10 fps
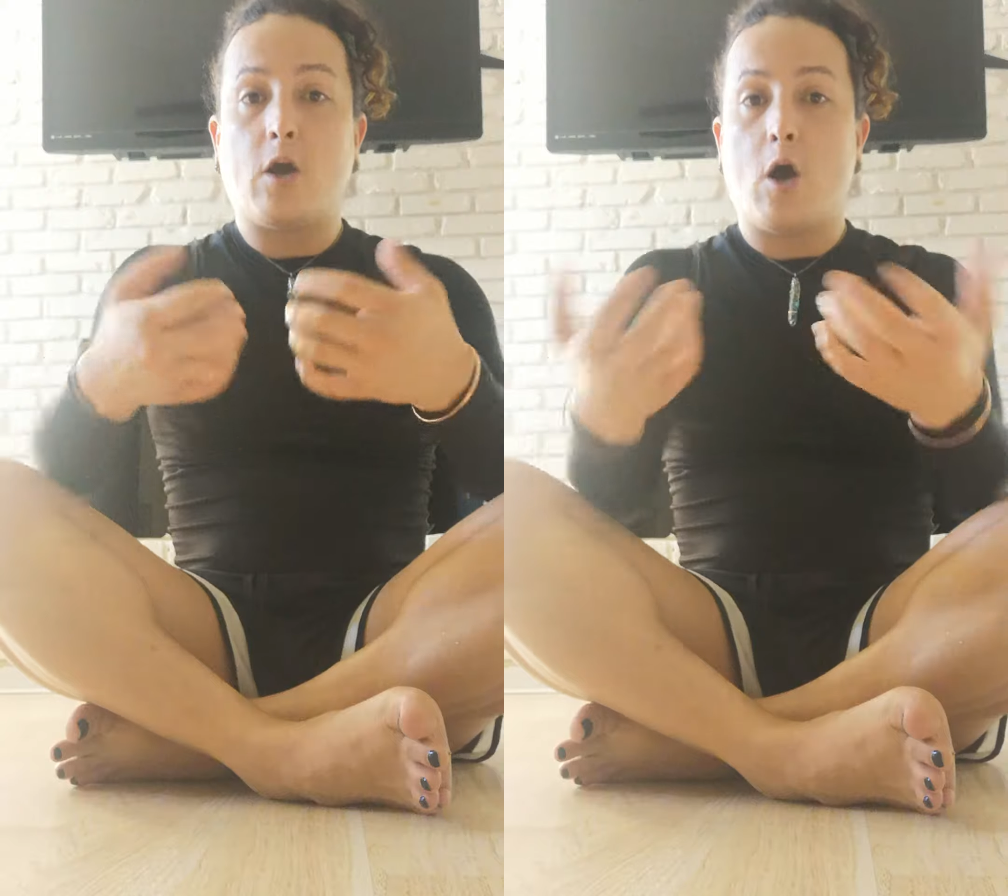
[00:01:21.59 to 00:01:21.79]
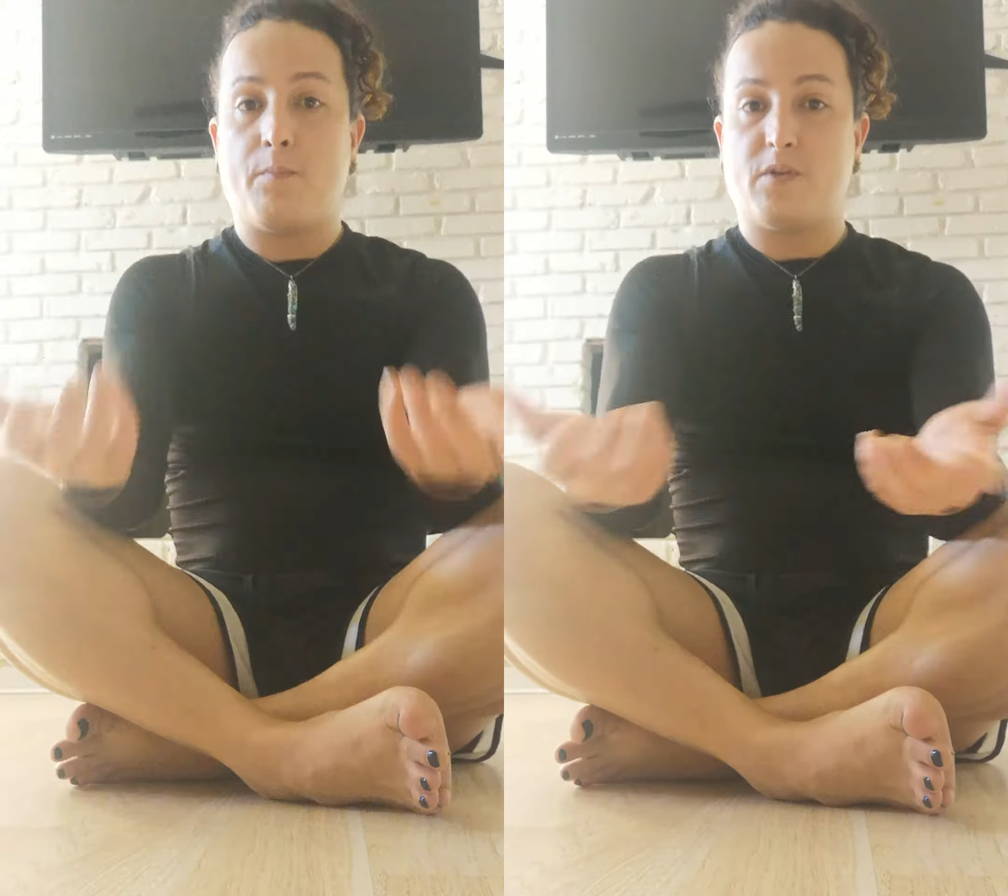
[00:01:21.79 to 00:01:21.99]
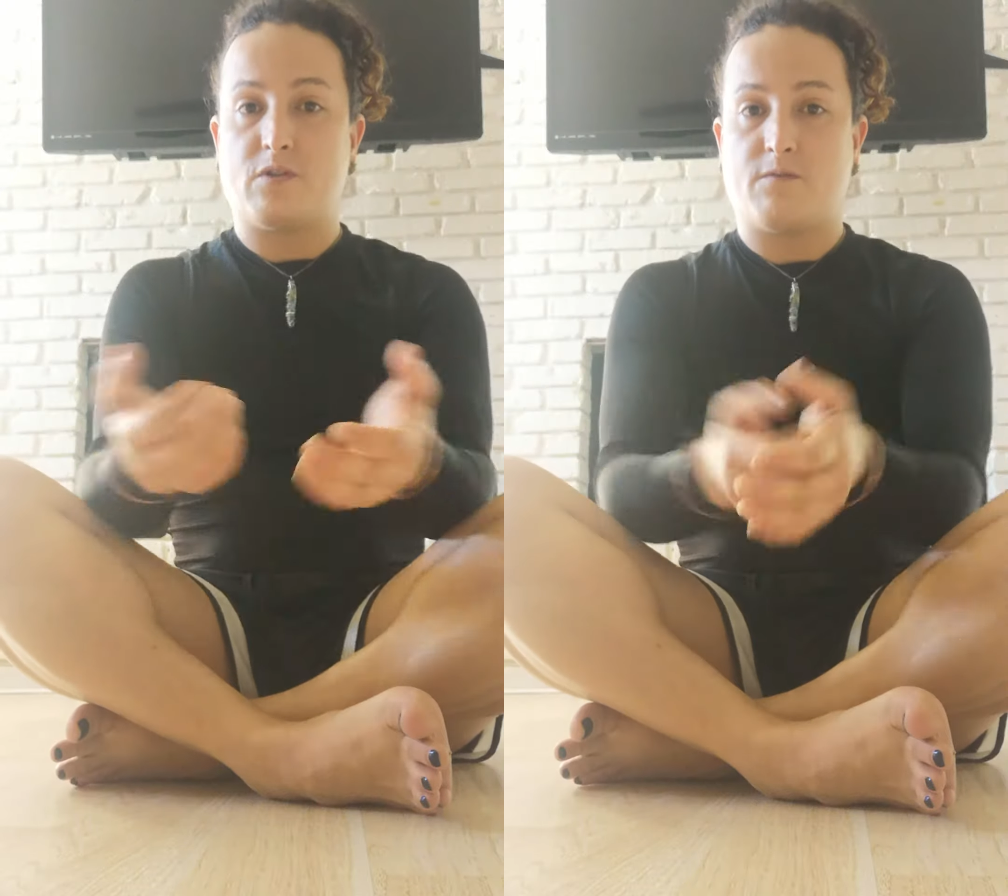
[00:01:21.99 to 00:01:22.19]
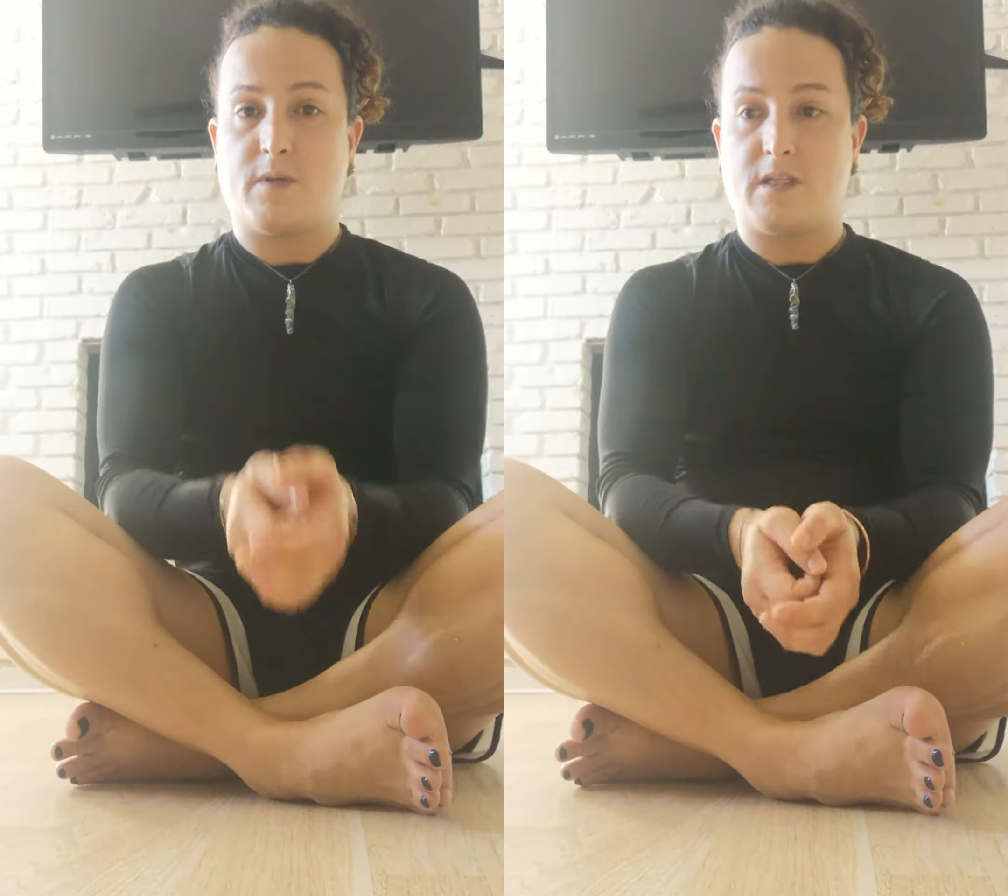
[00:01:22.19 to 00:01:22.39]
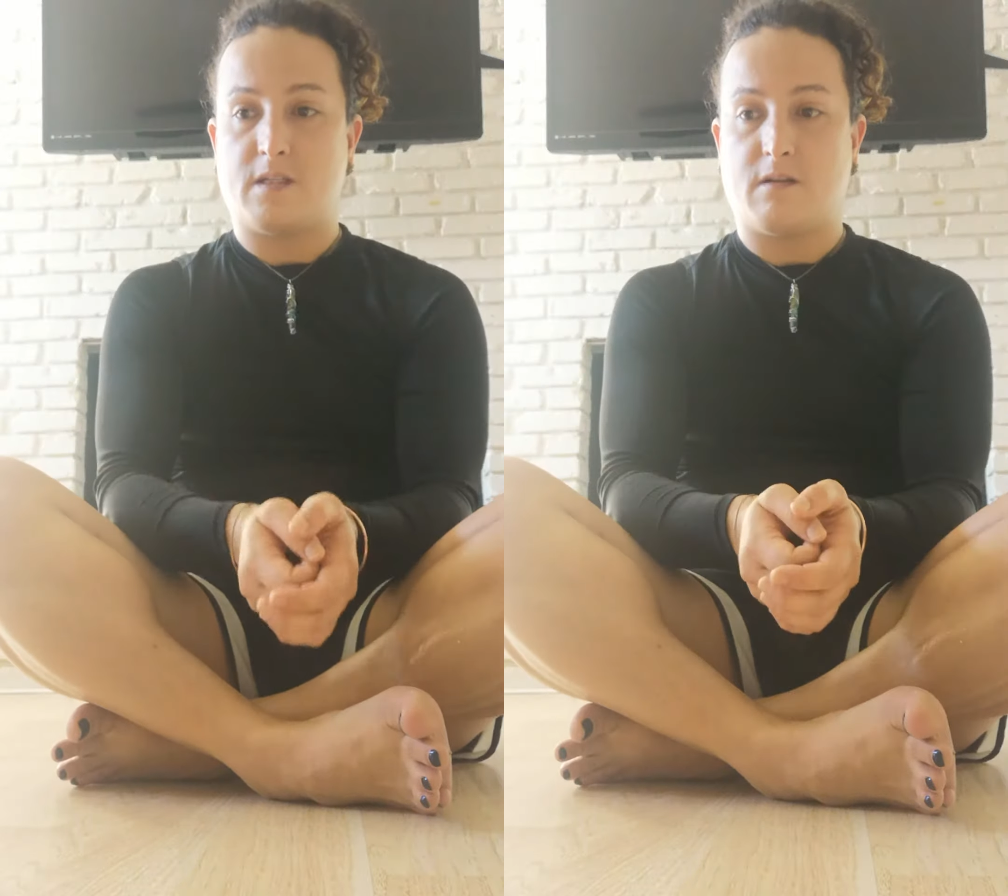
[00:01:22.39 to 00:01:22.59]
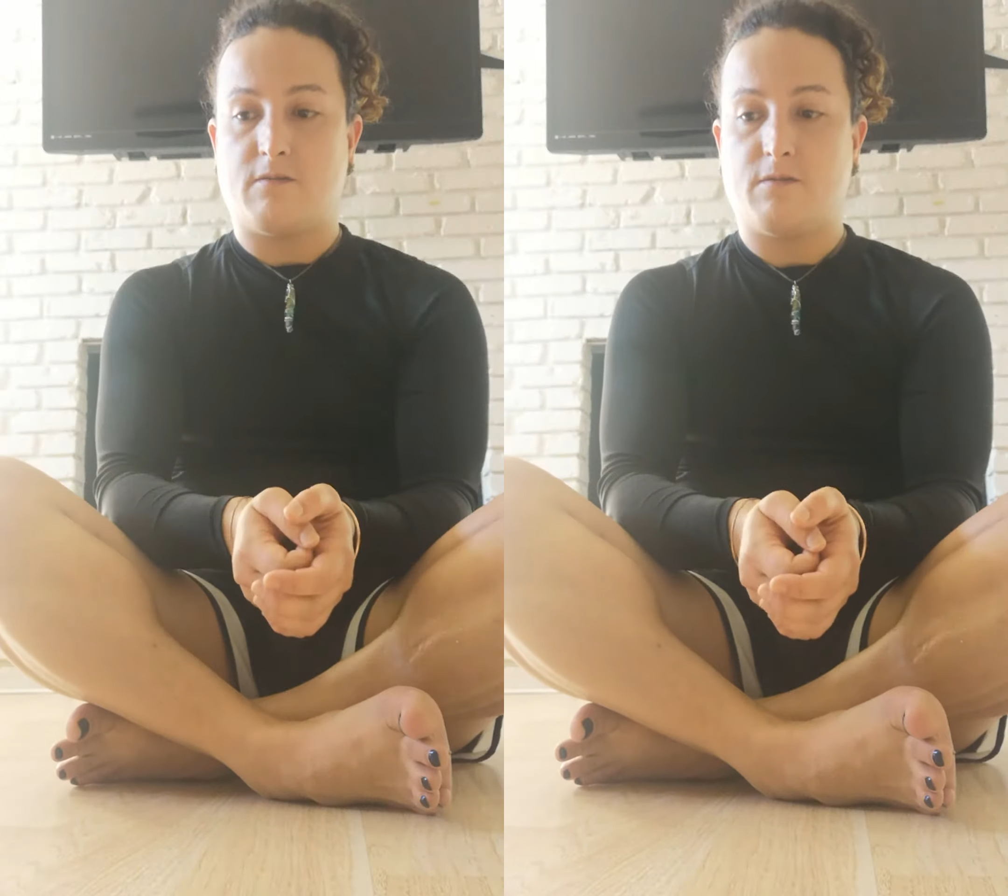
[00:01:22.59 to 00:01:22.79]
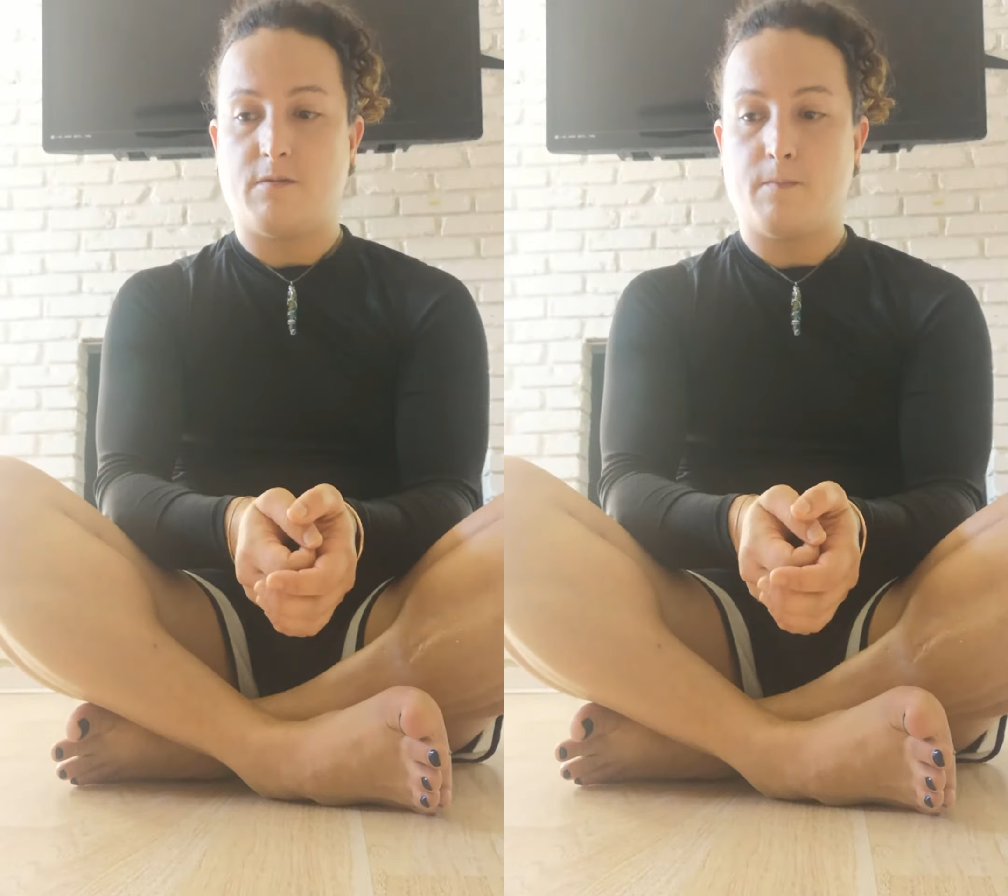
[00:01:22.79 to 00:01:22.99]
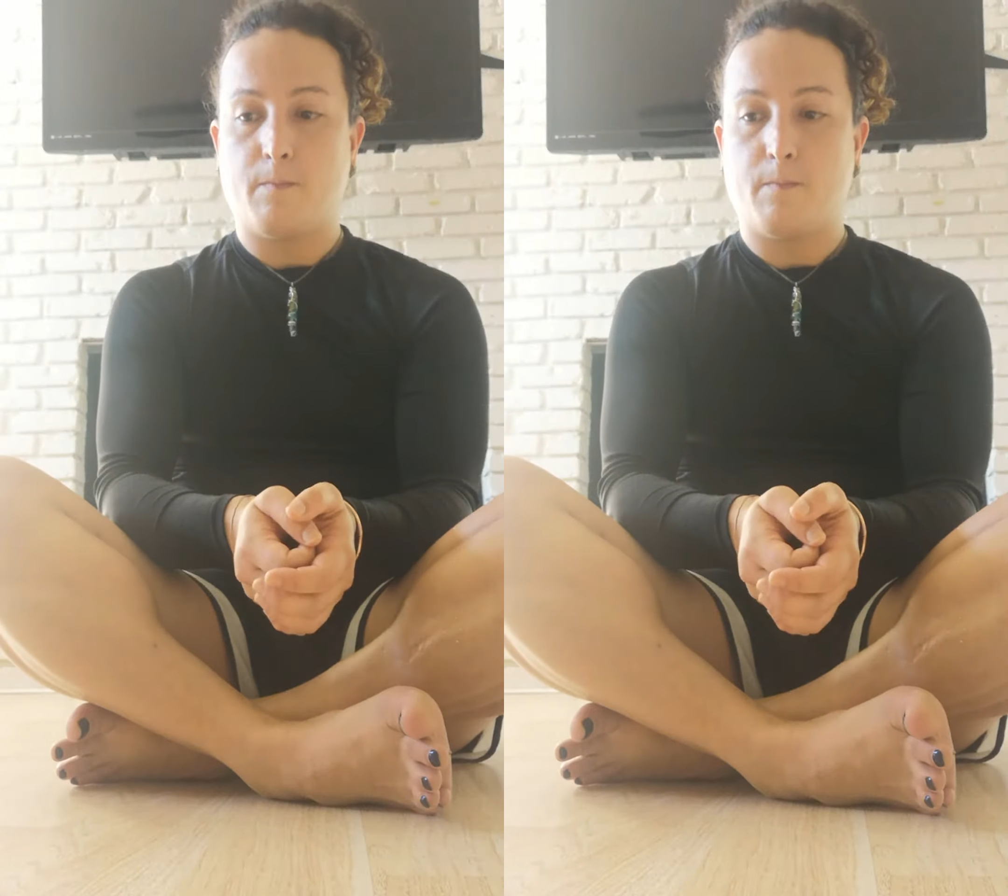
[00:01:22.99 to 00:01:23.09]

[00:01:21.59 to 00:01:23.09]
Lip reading: copies of myself